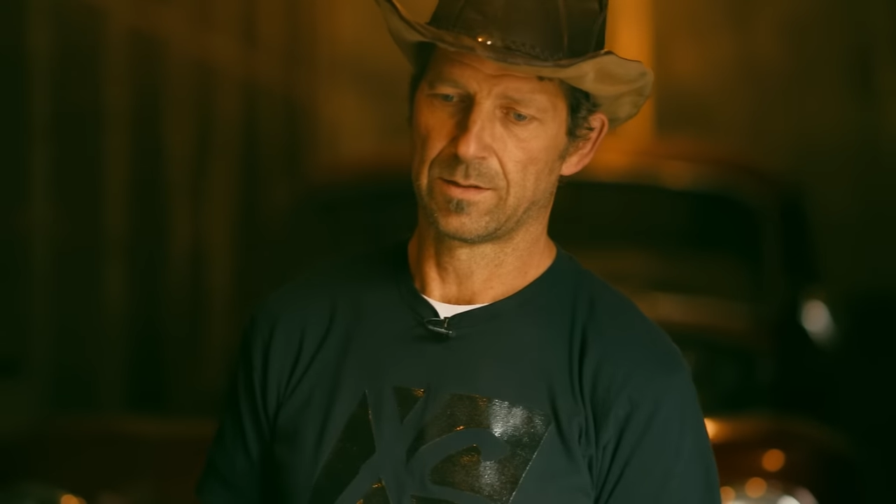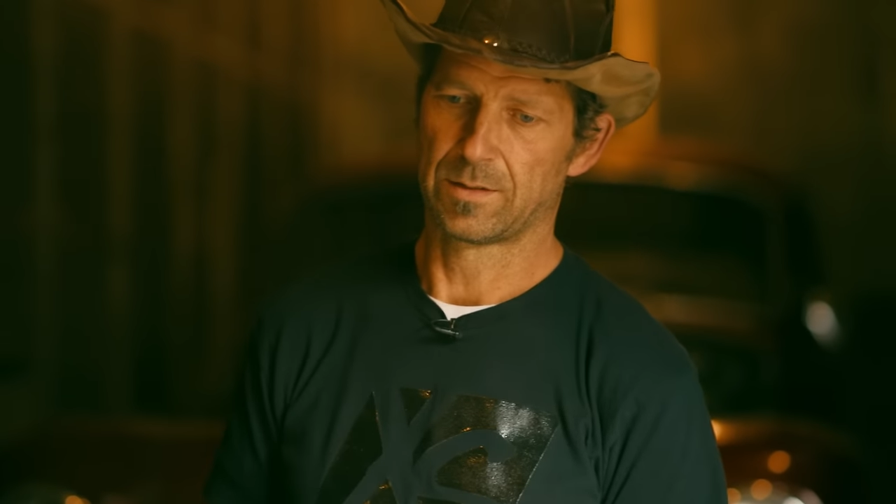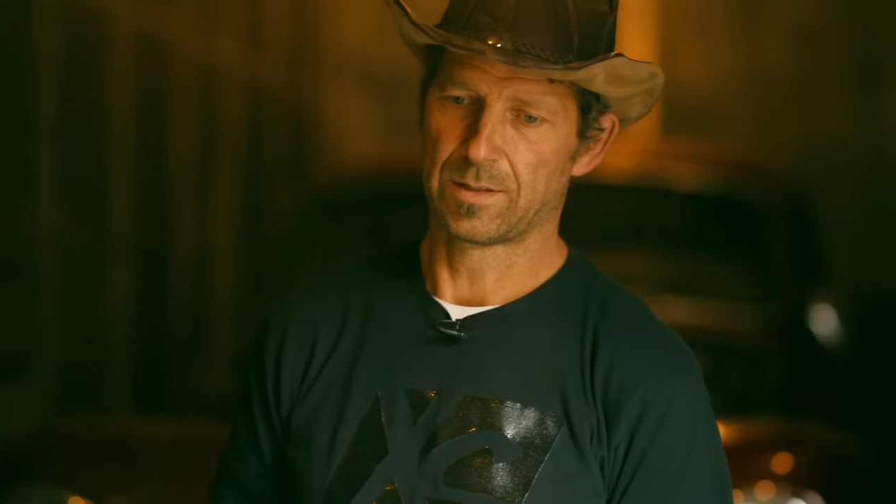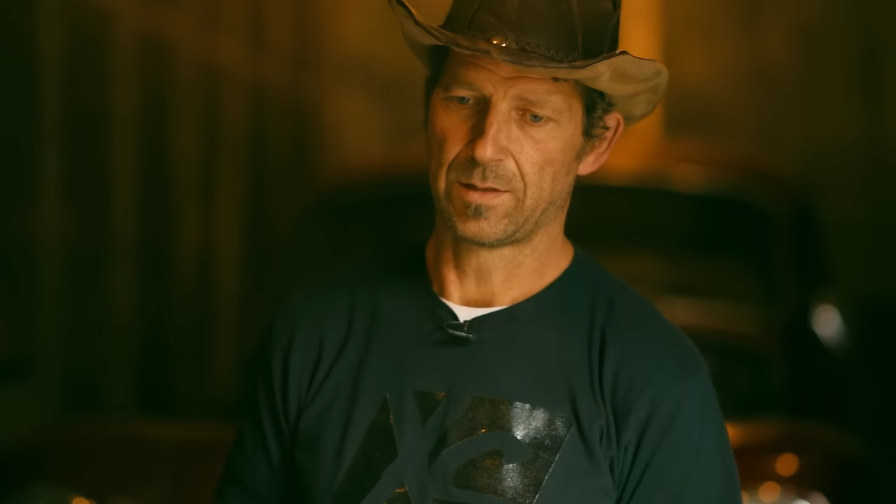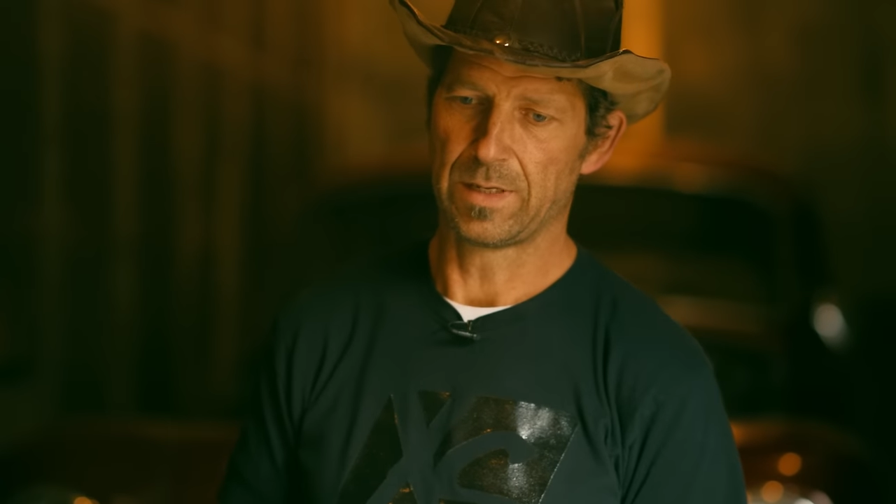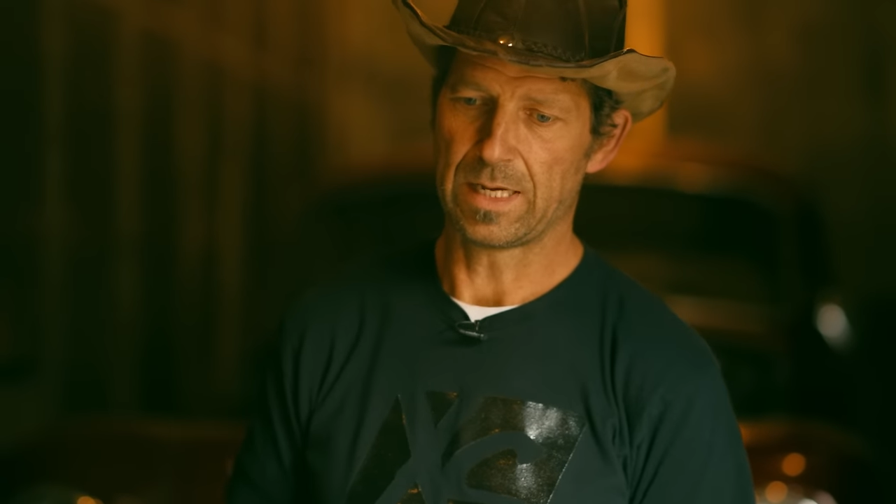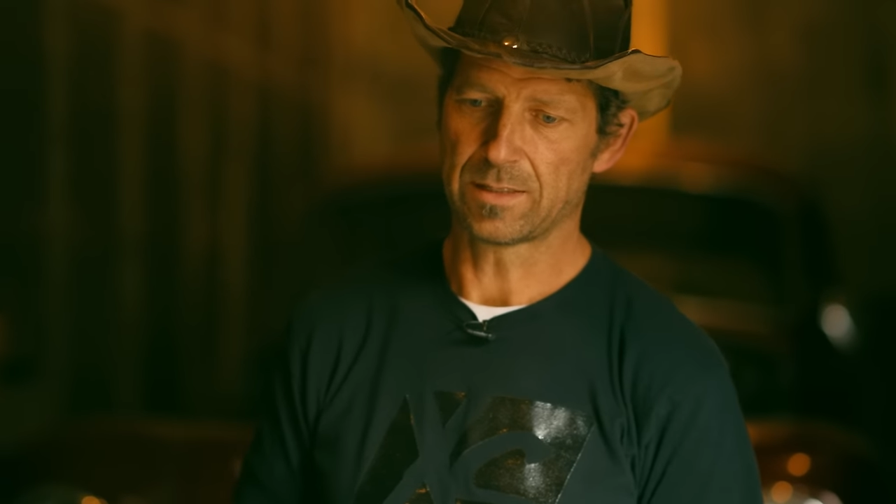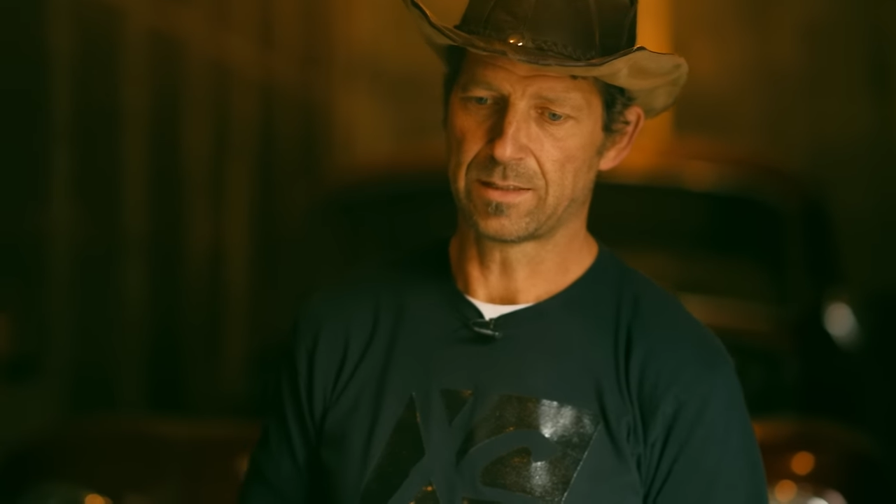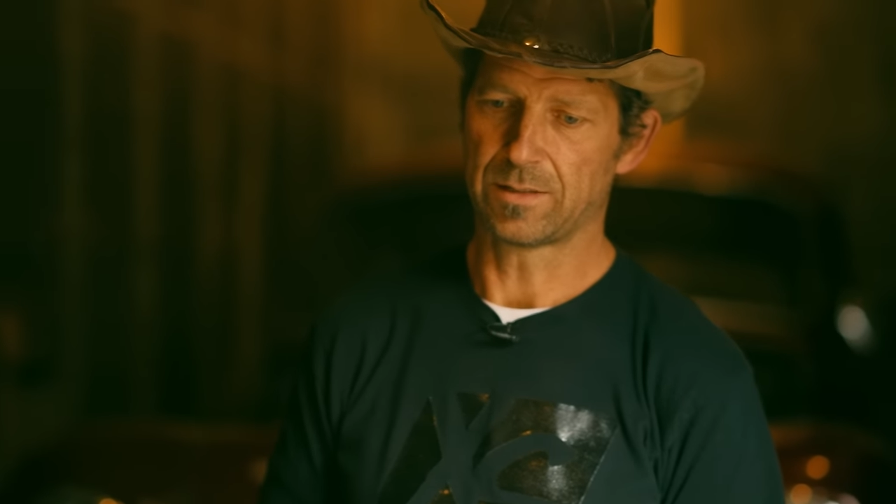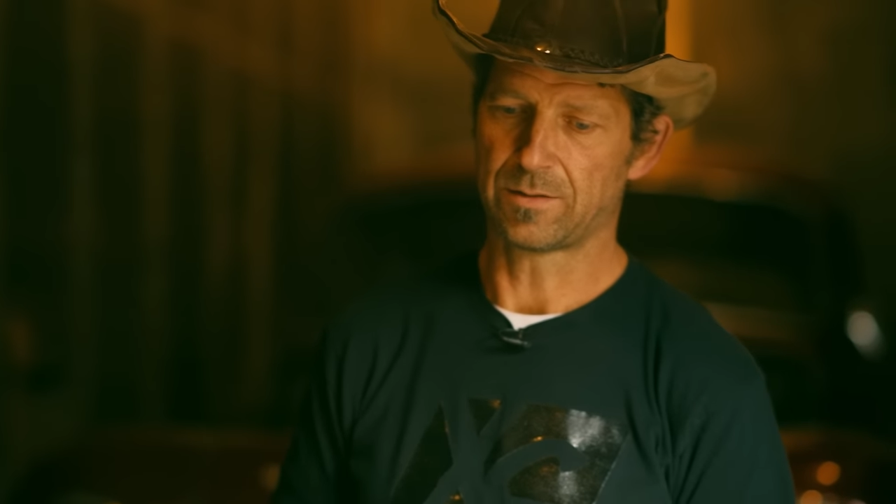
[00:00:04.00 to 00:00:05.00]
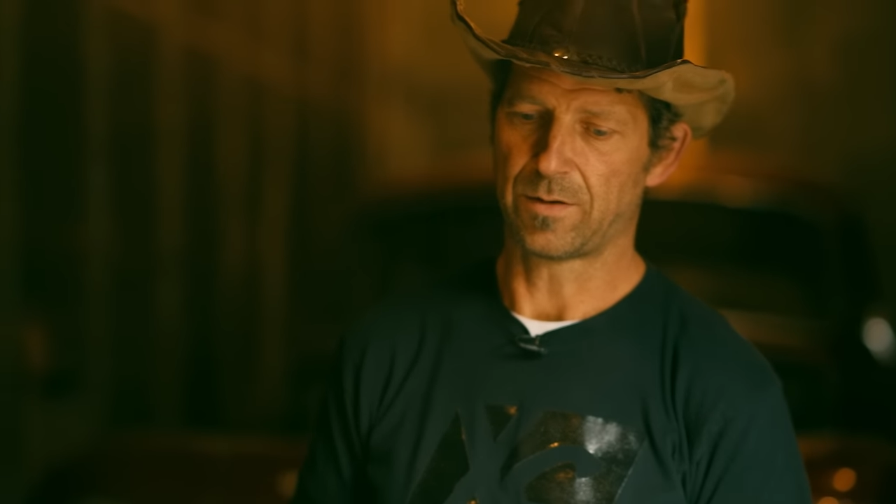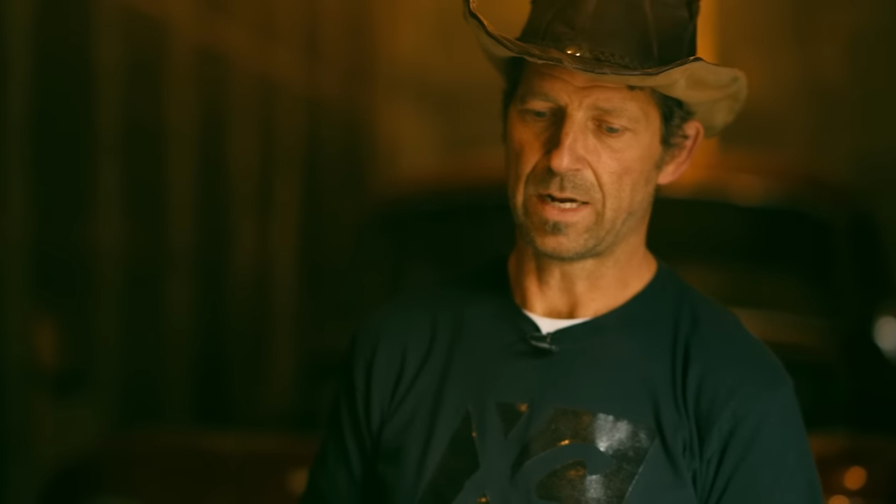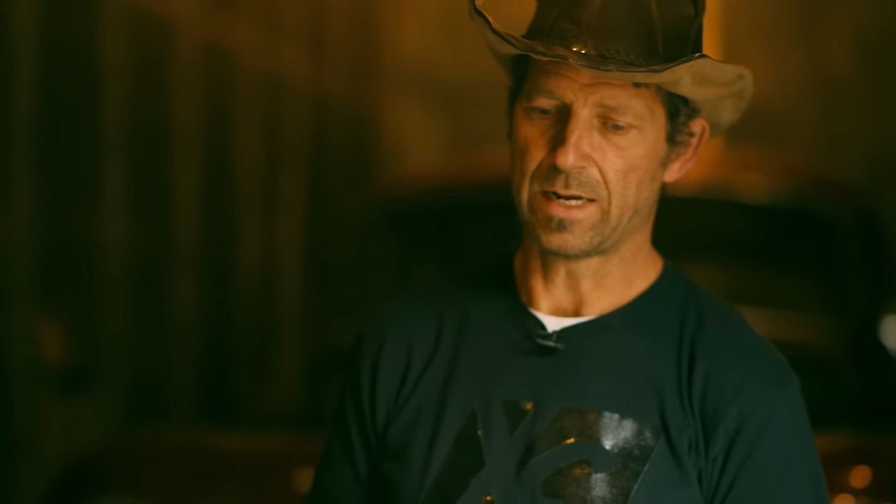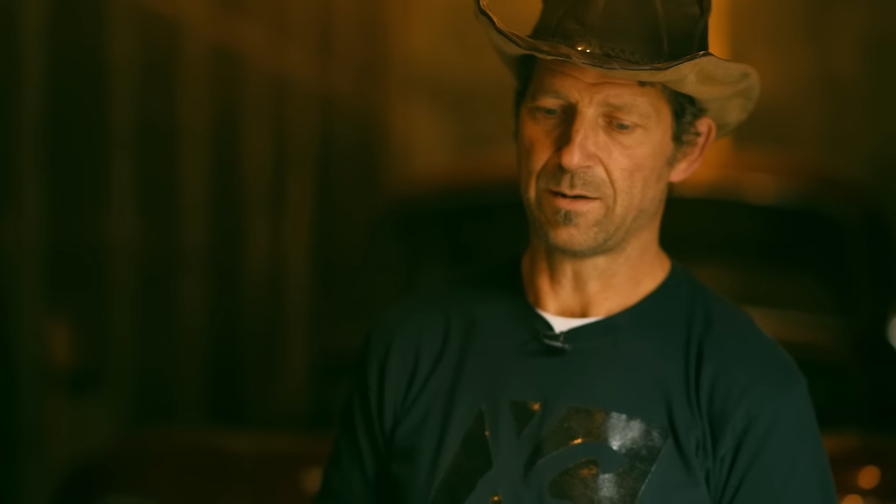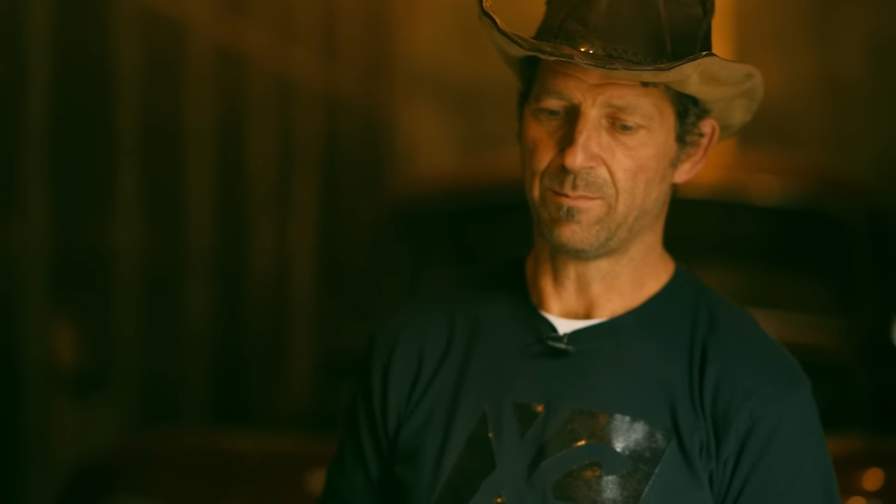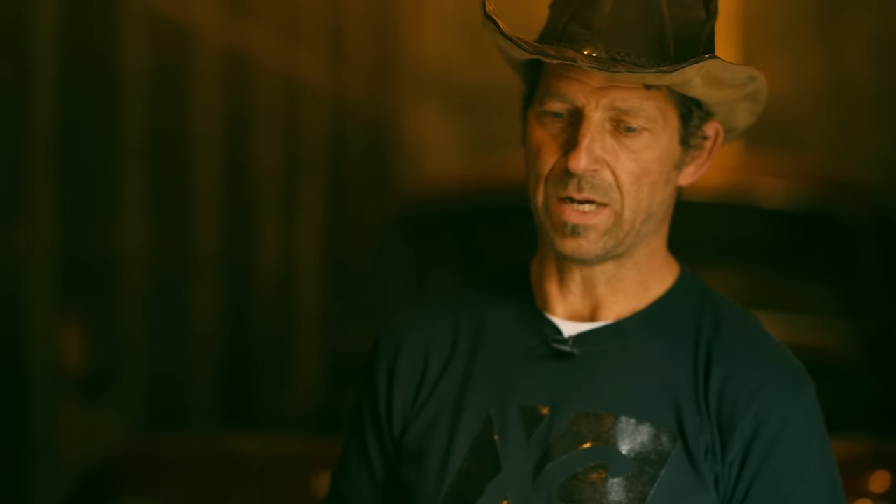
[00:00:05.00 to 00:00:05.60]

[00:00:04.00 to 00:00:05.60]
So the XS Dragon